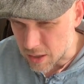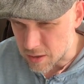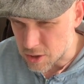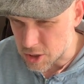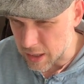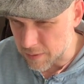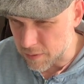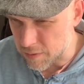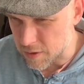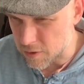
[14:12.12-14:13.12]
a shelf
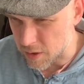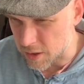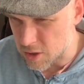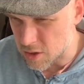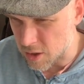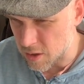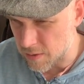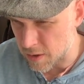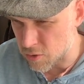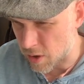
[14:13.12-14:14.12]
of consolidation here,
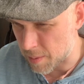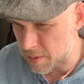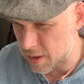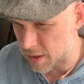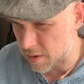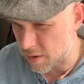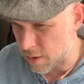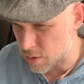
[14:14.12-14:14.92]
then drop into another